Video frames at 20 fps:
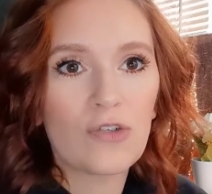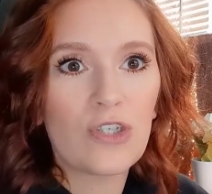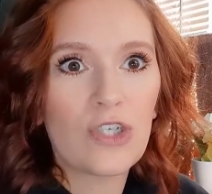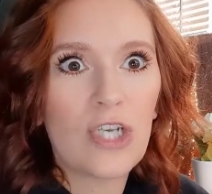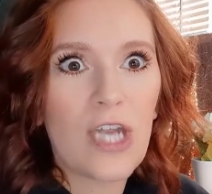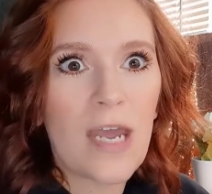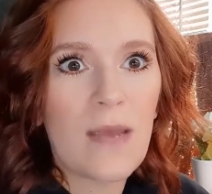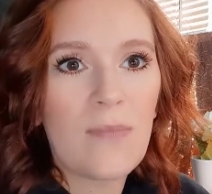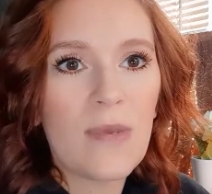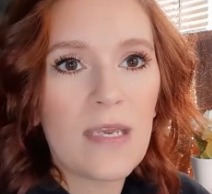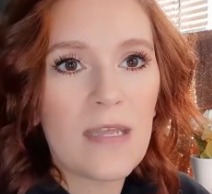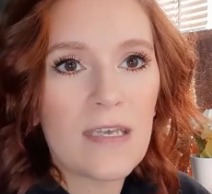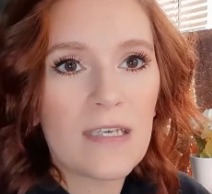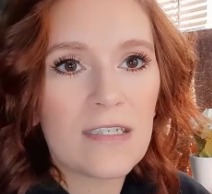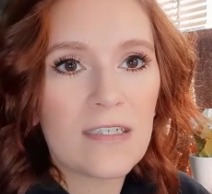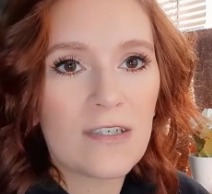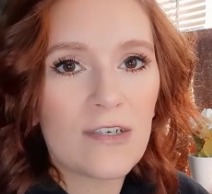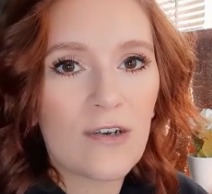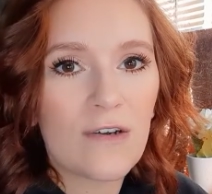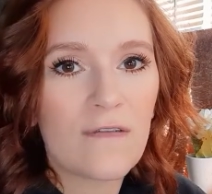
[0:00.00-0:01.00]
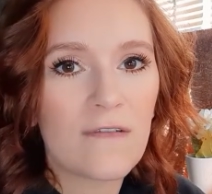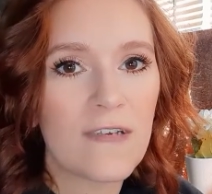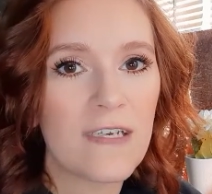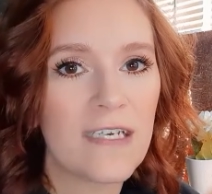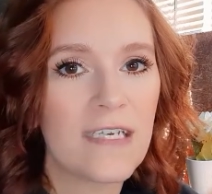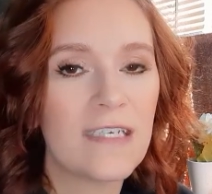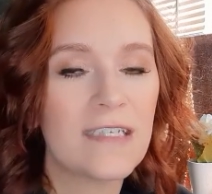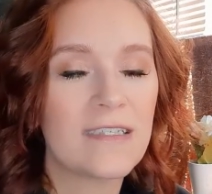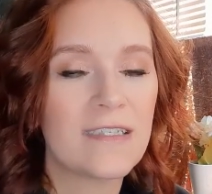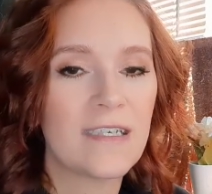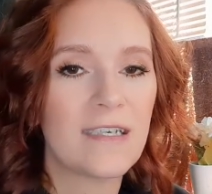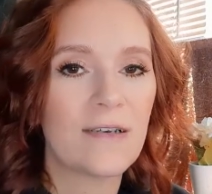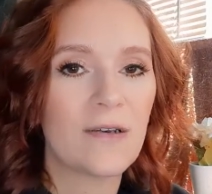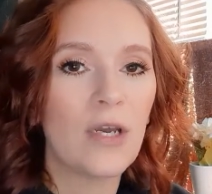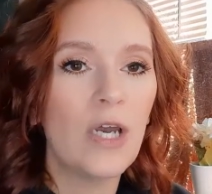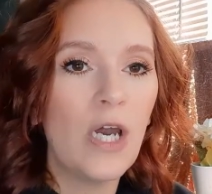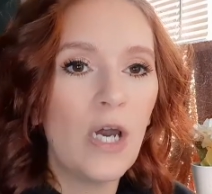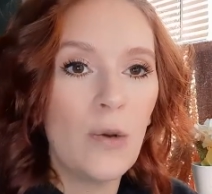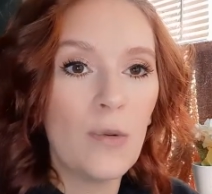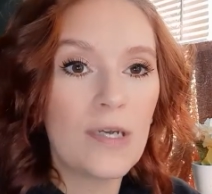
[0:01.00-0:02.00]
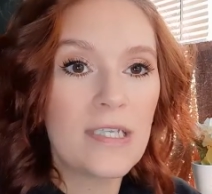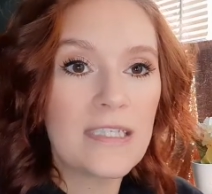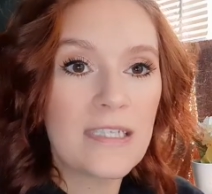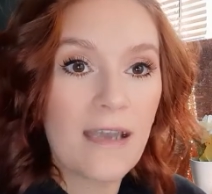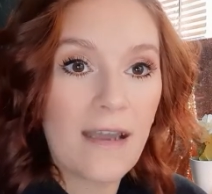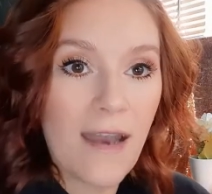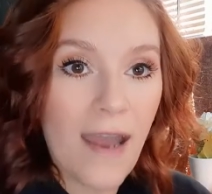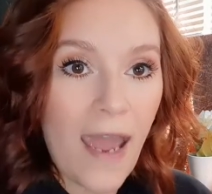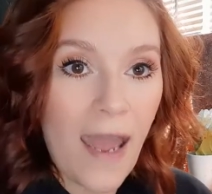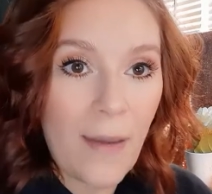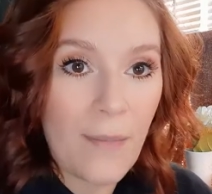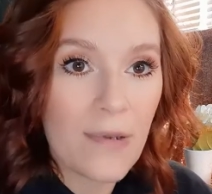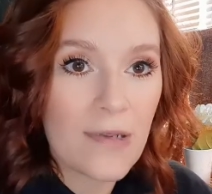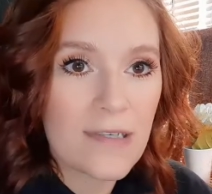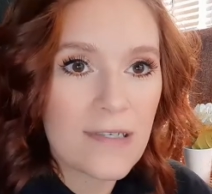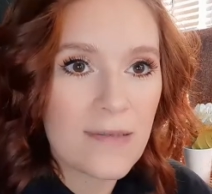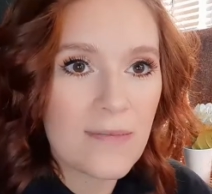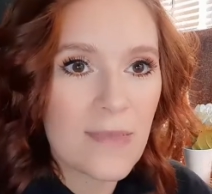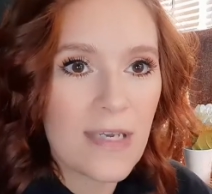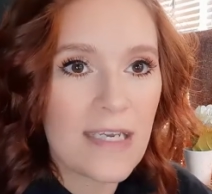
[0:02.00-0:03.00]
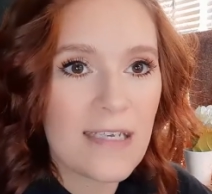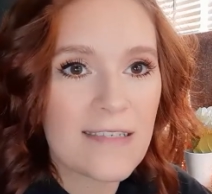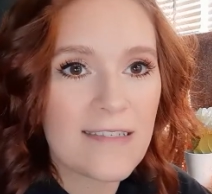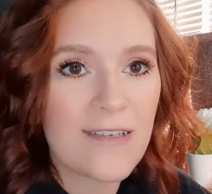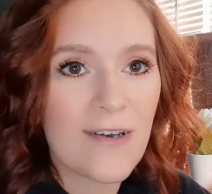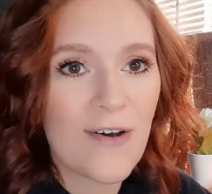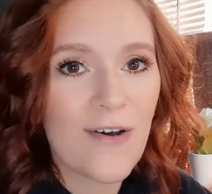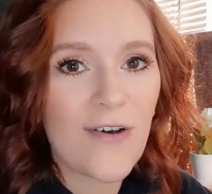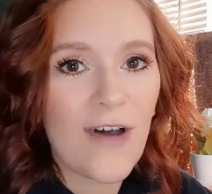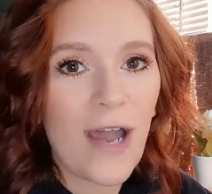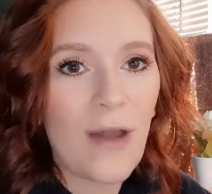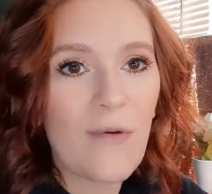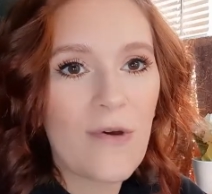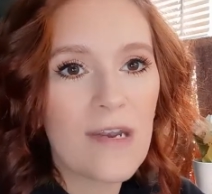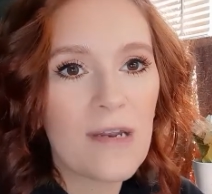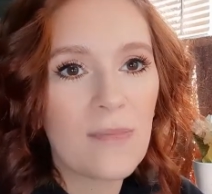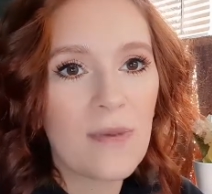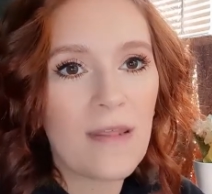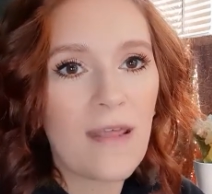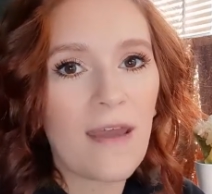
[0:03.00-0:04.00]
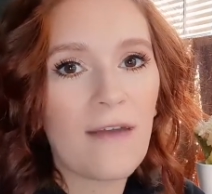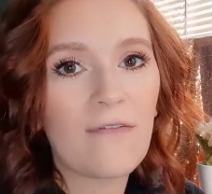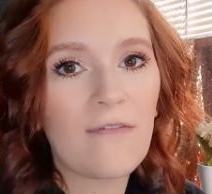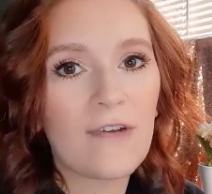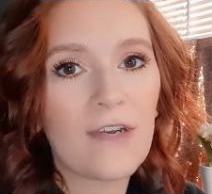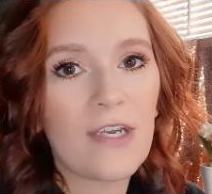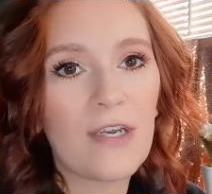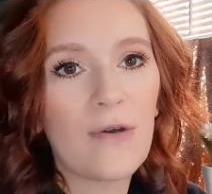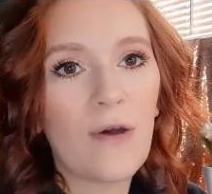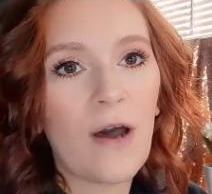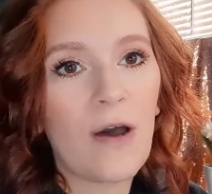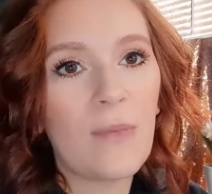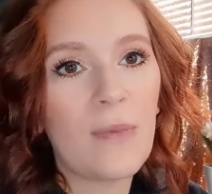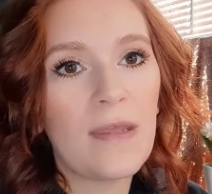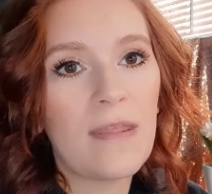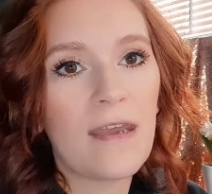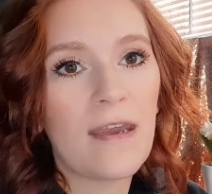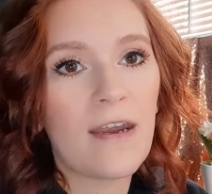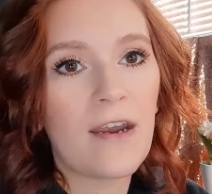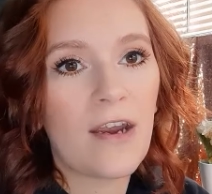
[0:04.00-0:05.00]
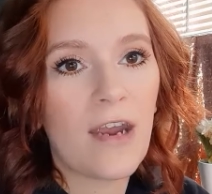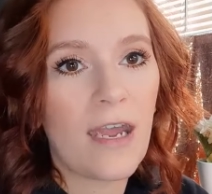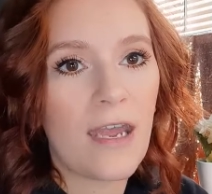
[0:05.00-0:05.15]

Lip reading: Should I be this nervous, and what's going to happen to me? So I want to be that for you. I'll be there.